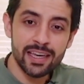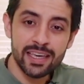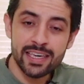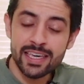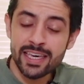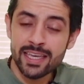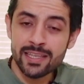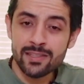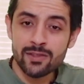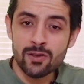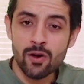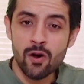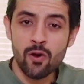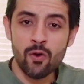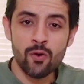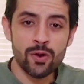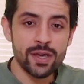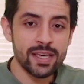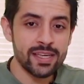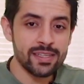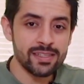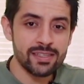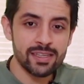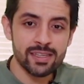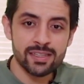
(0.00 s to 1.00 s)
keto,
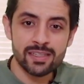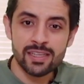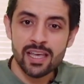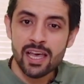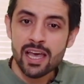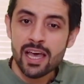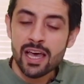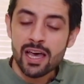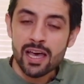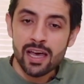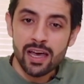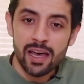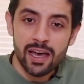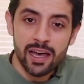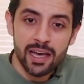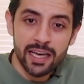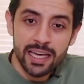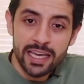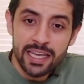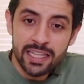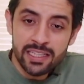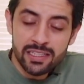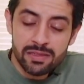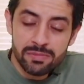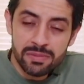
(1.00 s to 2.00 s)
is it
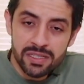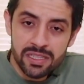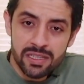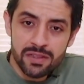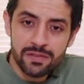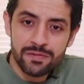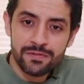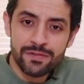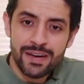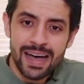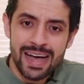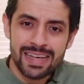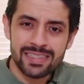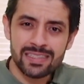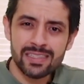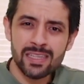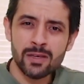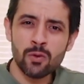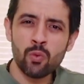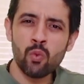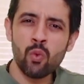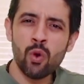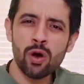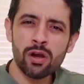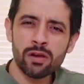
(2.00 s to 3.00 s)
intermittent
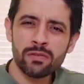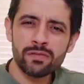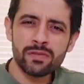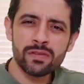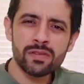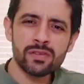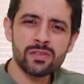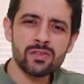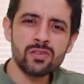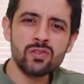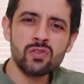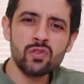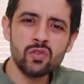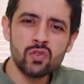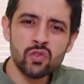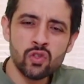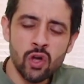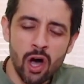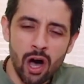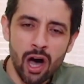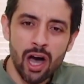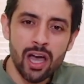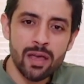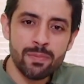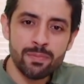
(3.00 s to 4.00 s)
fasting, whatever
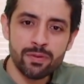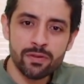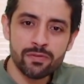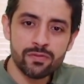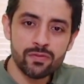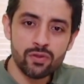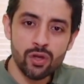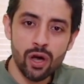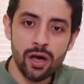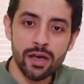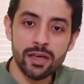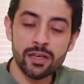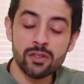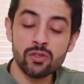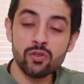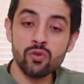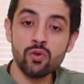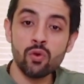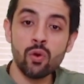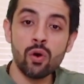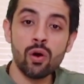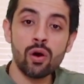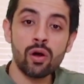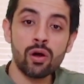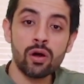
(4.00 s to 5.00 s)
type of diet
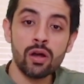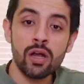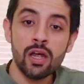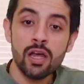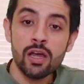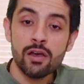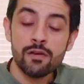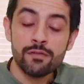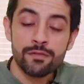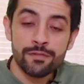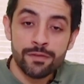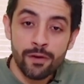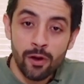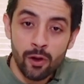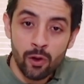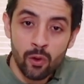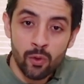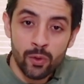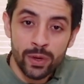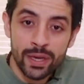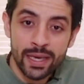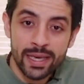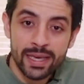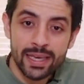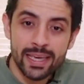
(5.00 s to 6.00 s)
you are
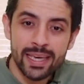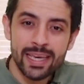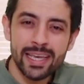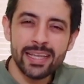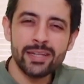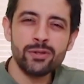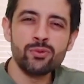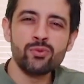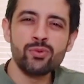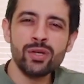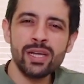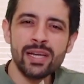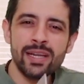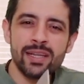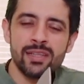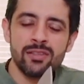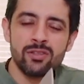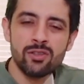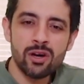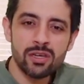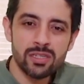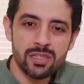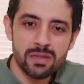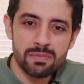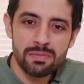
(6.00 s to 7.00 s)
following, it really
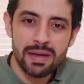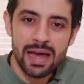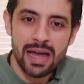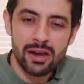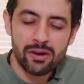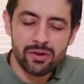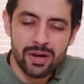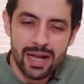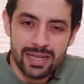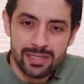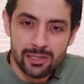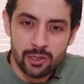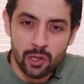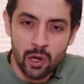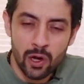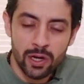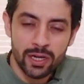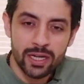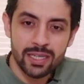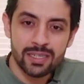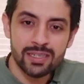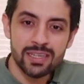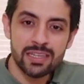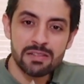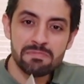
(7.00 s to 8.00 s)
doesn't matter as
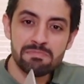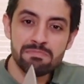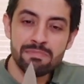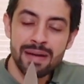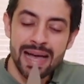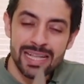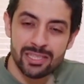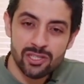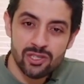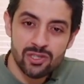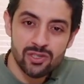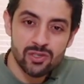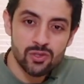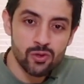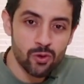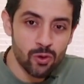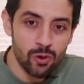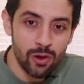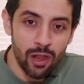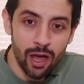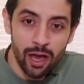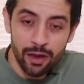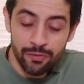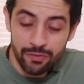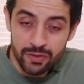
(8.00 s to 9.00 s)
long as it matches your
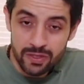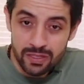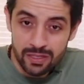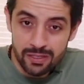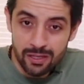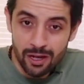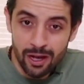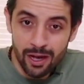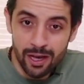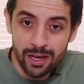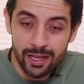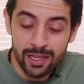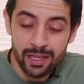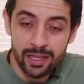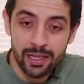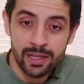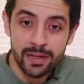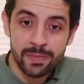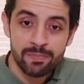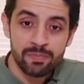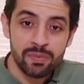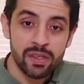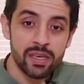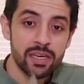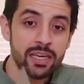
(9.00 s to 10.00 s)
lifestyle,
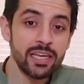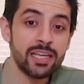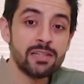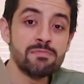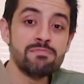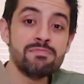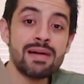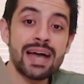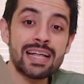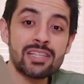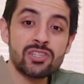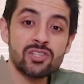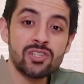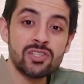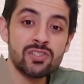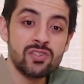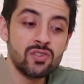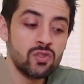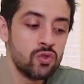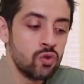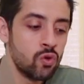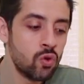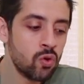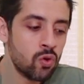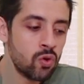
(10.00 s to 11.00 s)
it
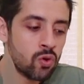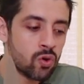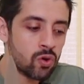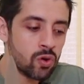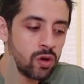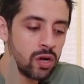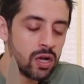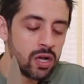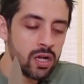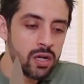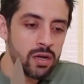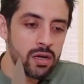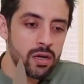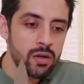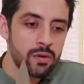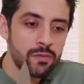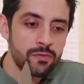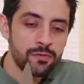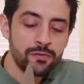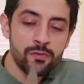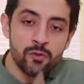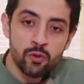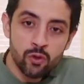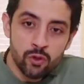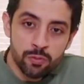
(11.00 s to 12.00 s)
matches your
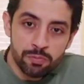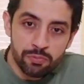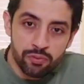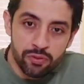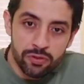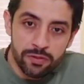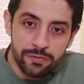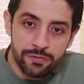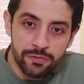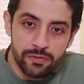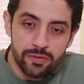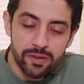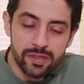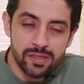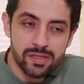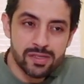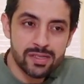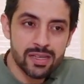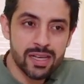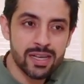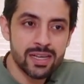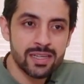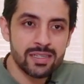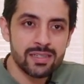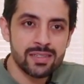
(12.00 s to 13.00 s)
food
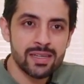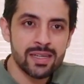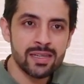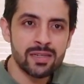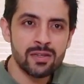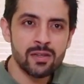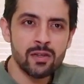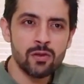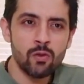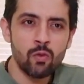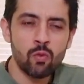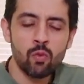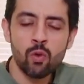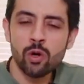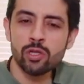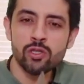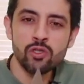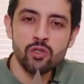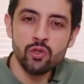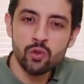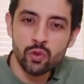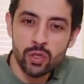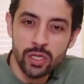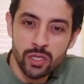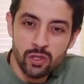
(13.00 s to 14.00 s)
preferences and
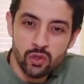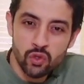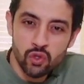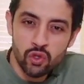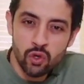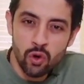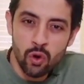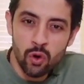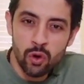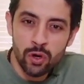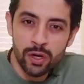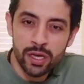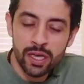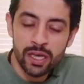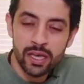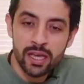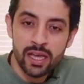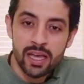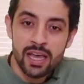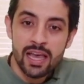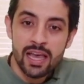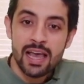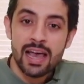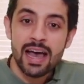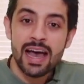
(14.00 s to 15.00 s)
what you enjoy,
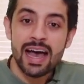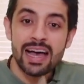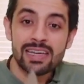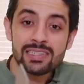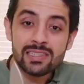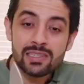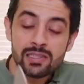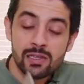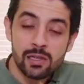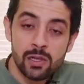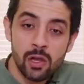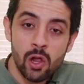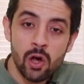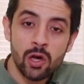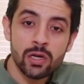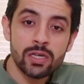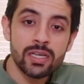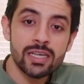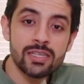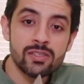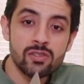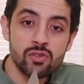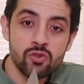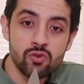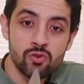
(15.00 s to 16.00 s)
as
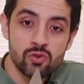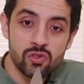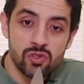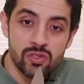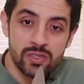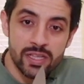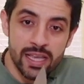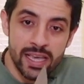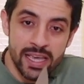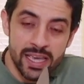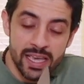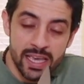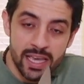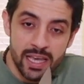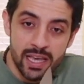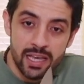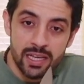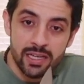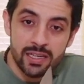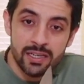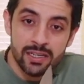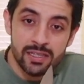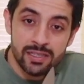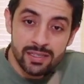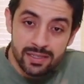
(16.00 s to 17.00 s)
long as you stay
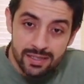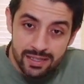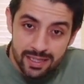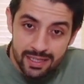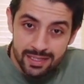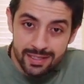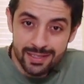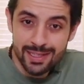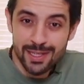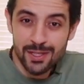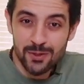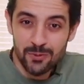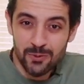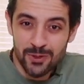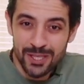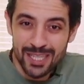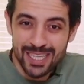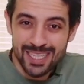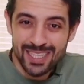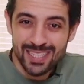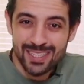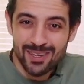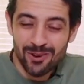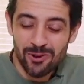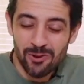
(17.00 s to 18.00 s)
consistent with
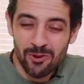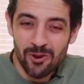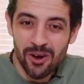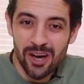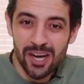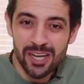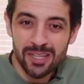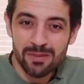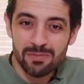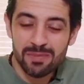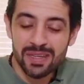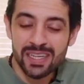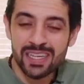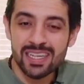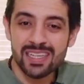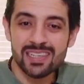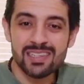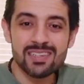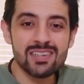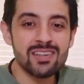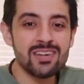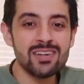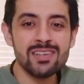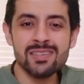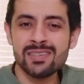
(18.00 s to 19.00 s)
it, all right?
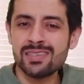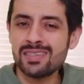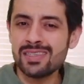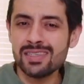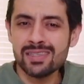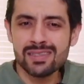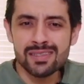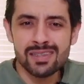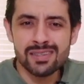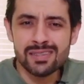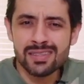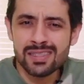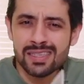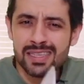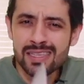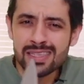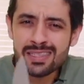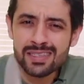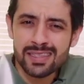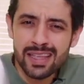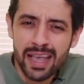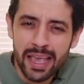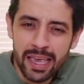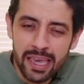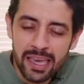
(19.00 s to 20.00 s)
Because consistency
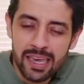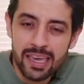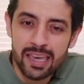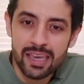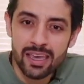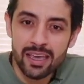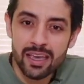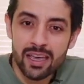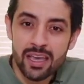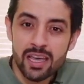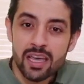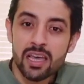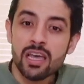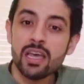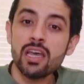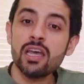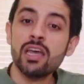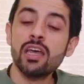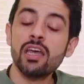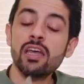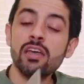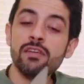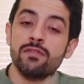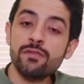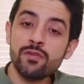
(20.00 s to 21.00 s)
is the key.
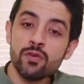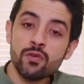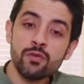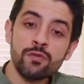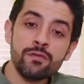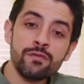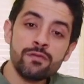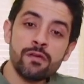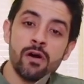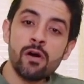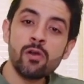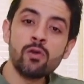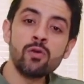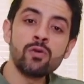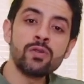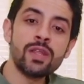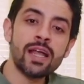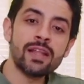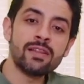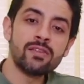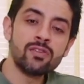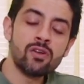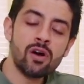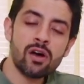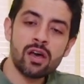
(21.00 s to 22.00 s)
If you follow
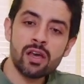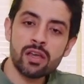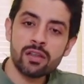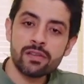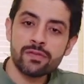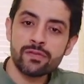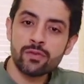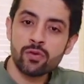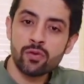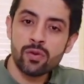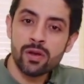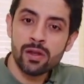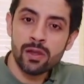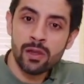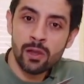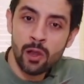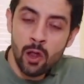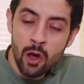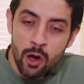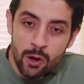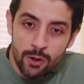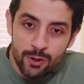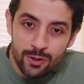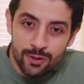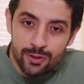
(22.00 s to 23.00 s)
that diet for a
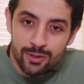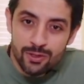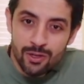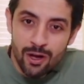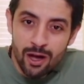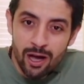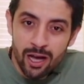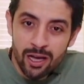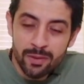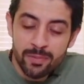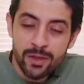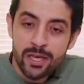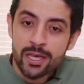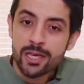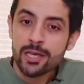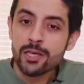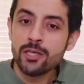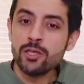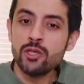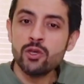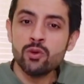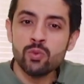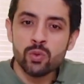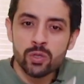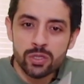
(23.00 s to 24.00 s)
longer time,
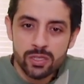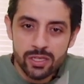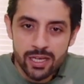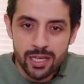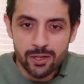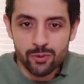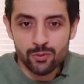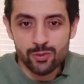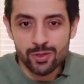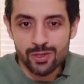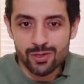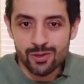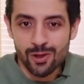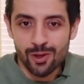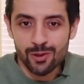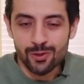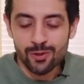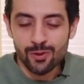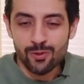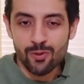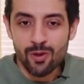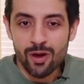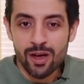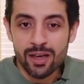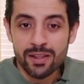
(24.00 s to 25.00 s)
you would get results,
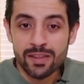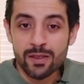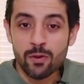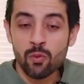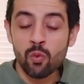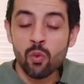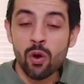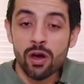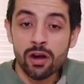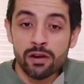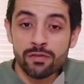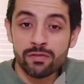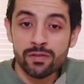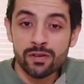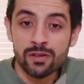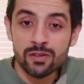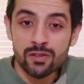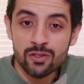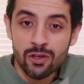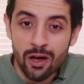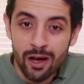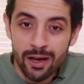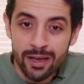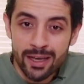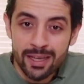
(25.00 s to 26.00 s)
all right? Whatever
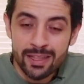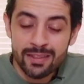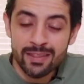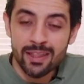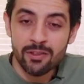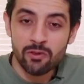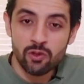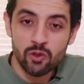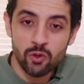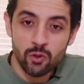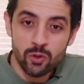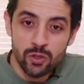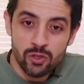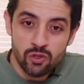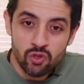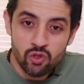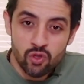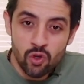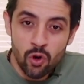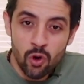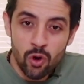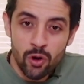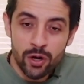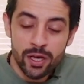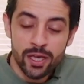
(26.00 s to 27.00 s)
diet that you
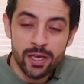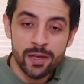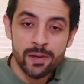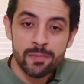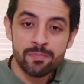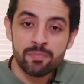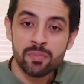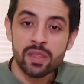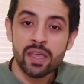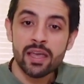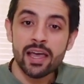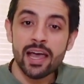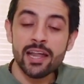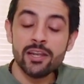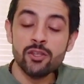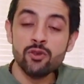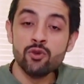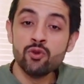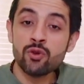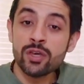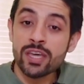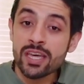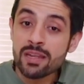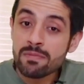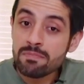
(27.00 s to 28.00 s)
enjoy and
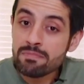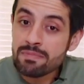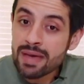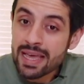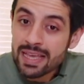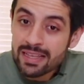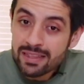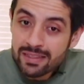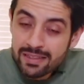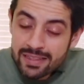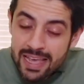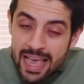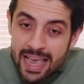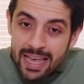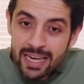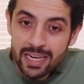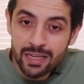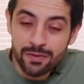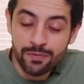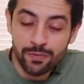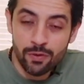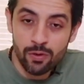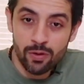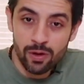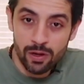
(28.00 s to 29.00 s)
you can maintain
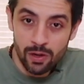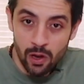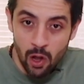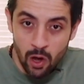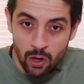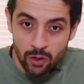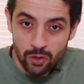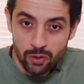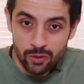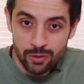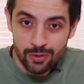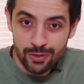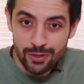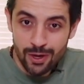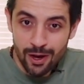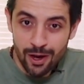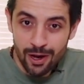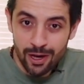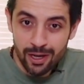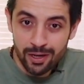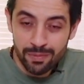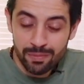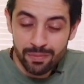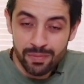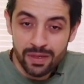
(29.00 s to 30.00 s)
it for a longer
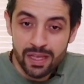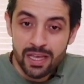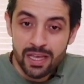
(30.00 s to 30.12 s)
time,